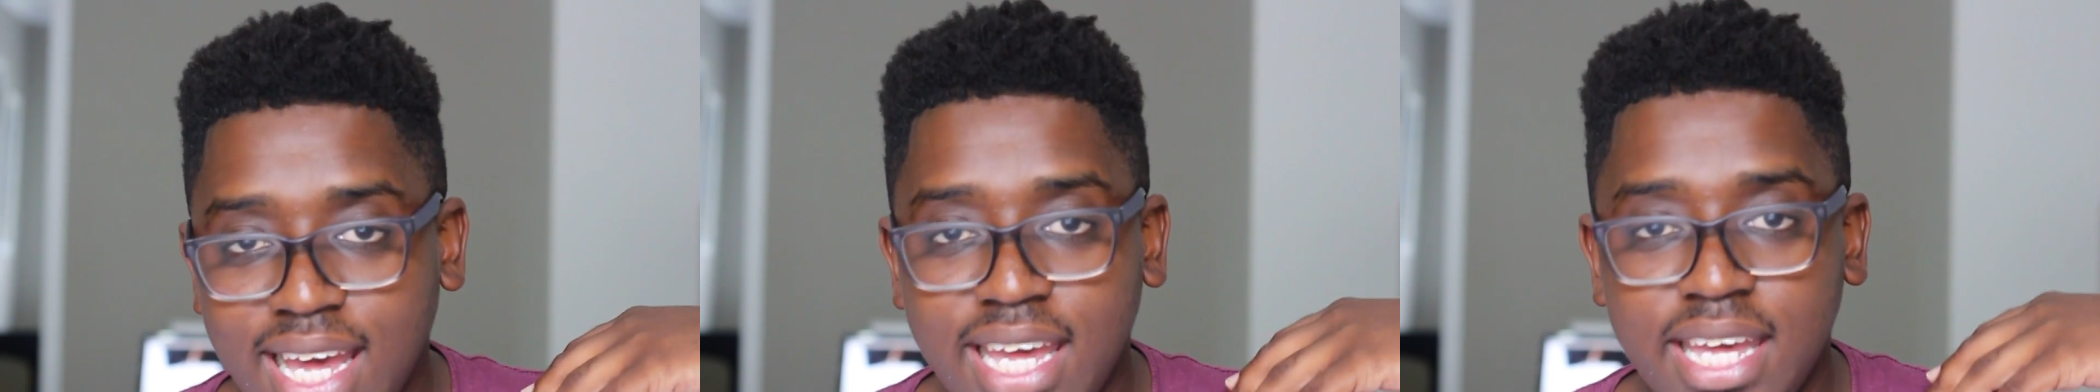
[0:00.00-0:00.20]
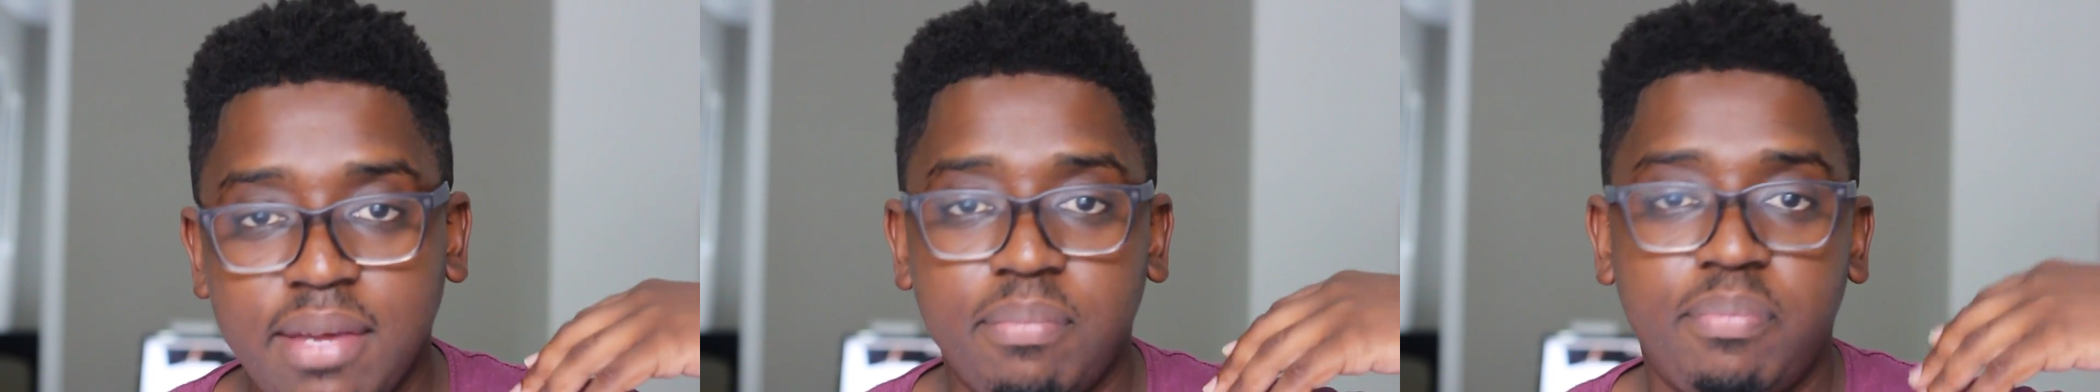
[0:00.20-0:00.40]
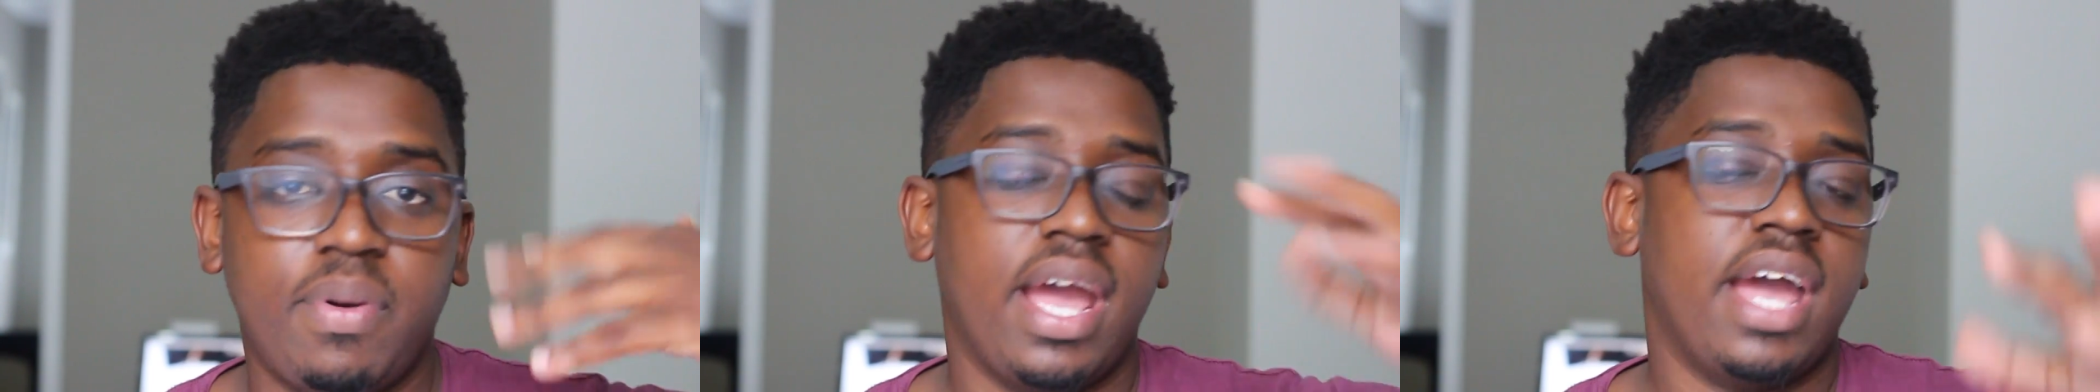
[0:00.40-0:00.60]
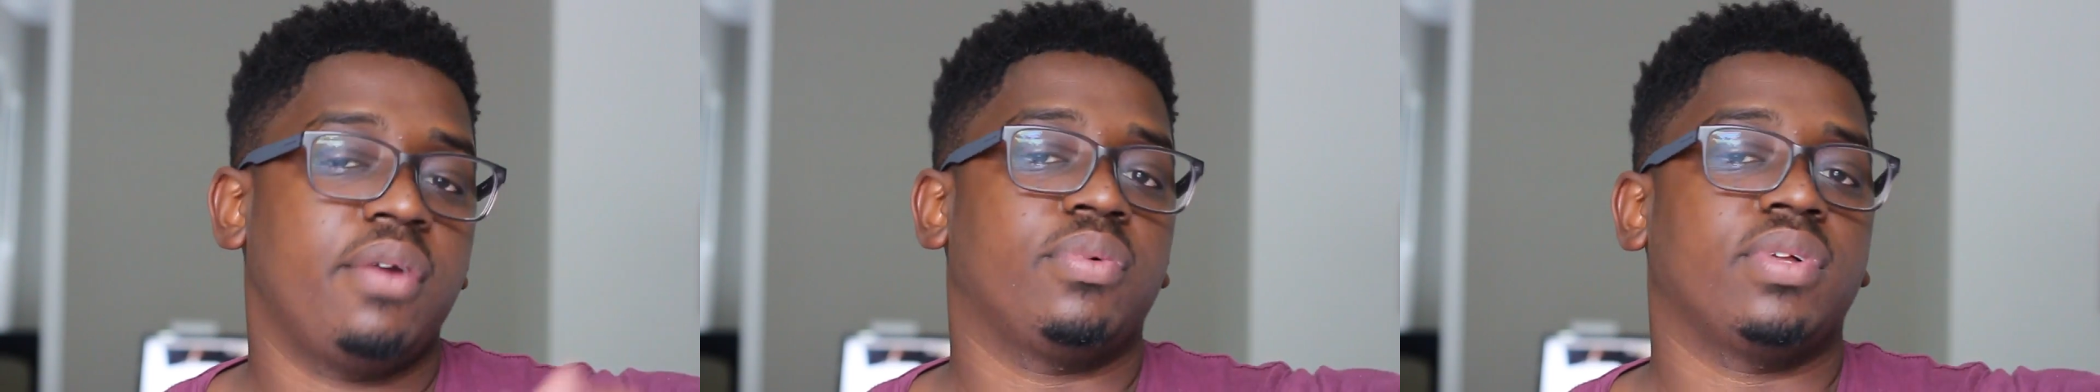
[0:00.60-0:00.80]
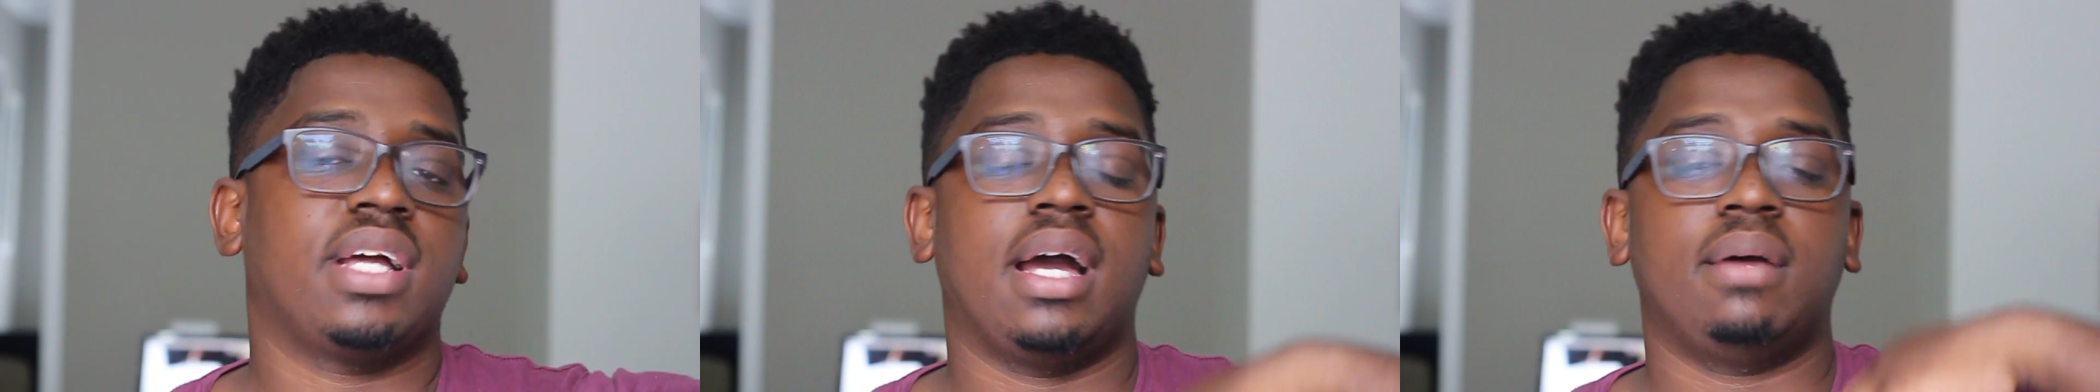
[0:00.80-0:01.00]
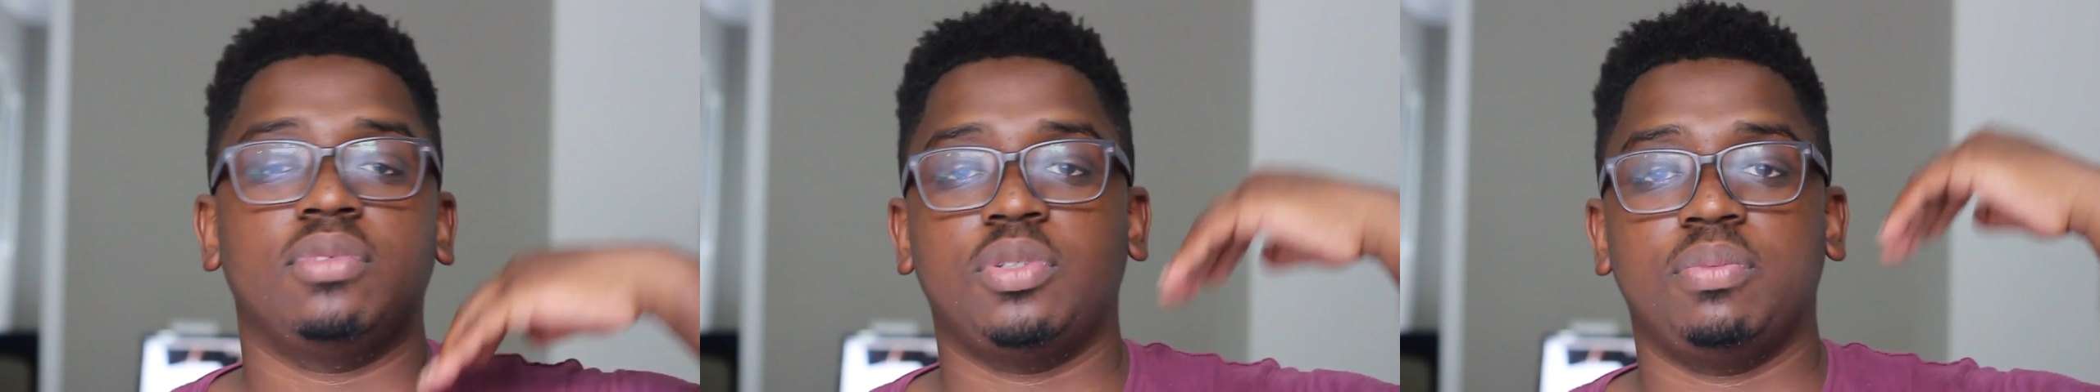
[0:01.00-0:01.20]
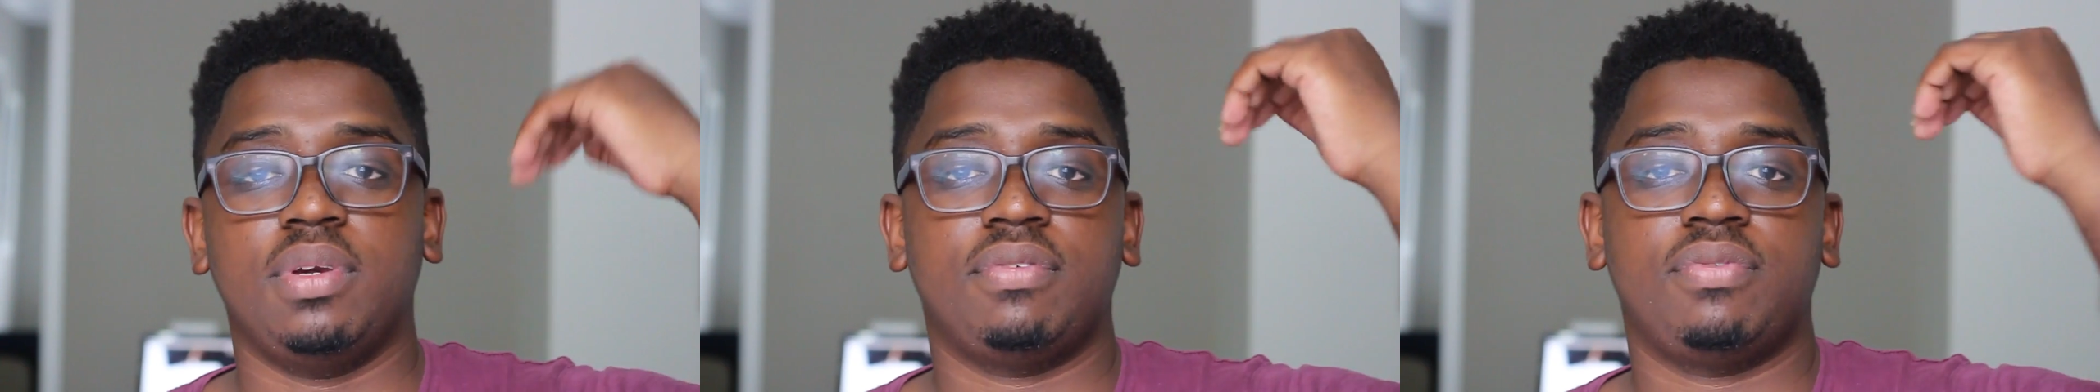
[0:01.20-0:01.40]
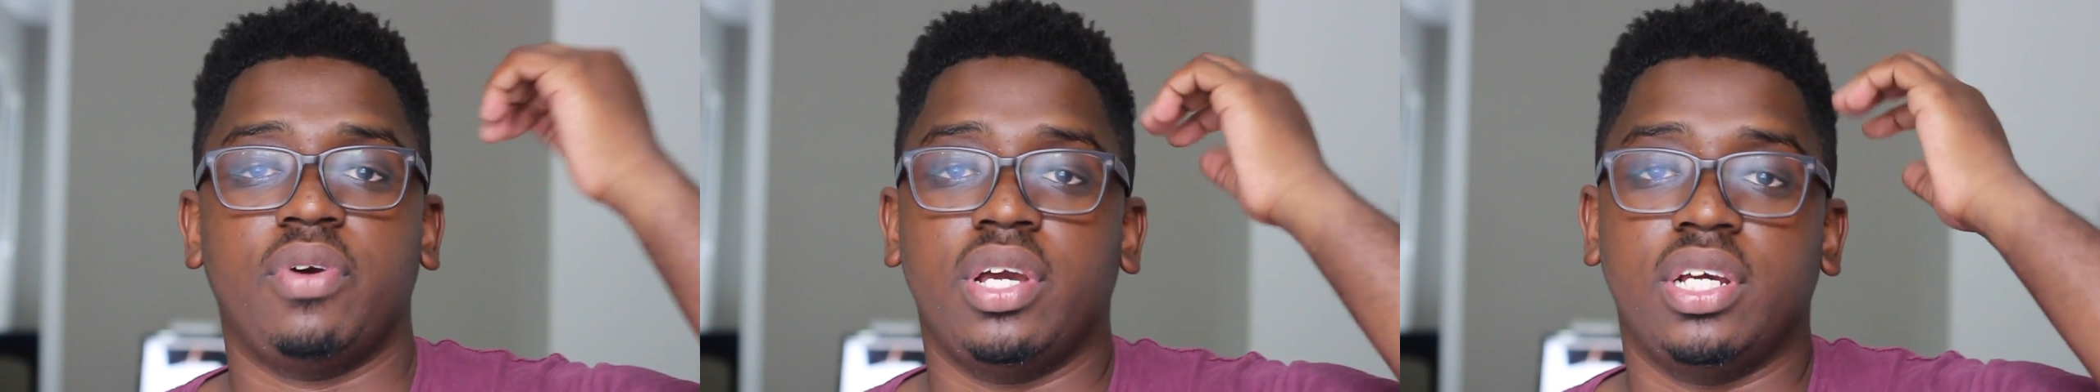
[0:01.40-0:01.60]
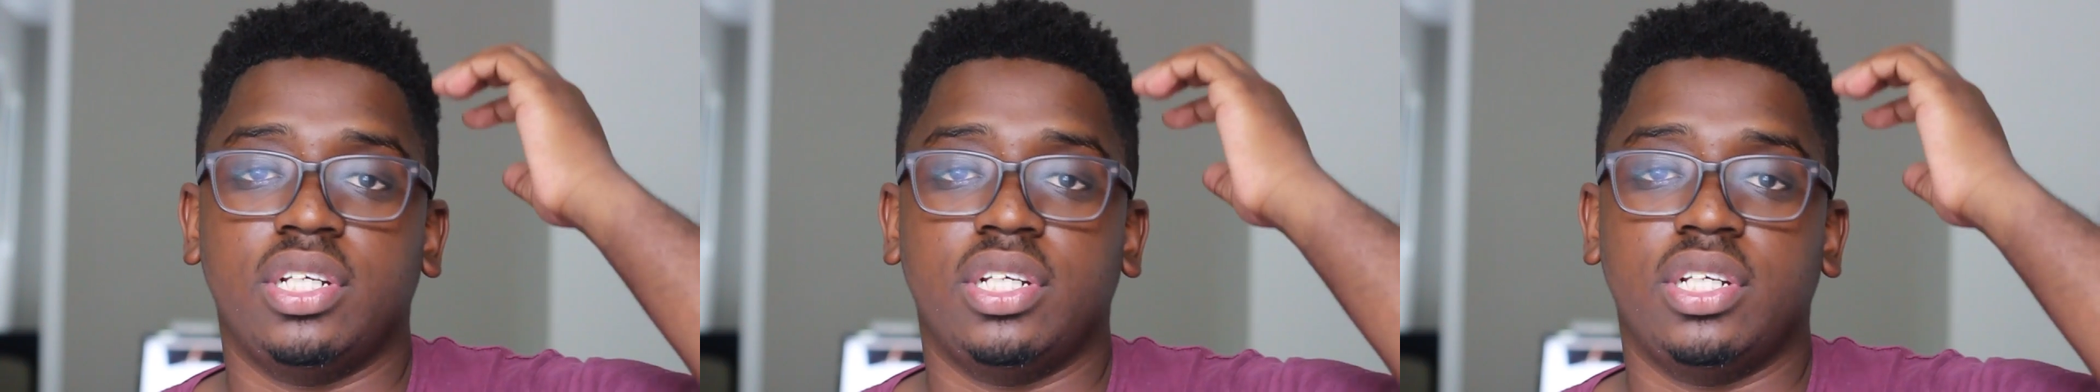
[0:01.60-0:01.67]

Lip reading: a brand will come to me. For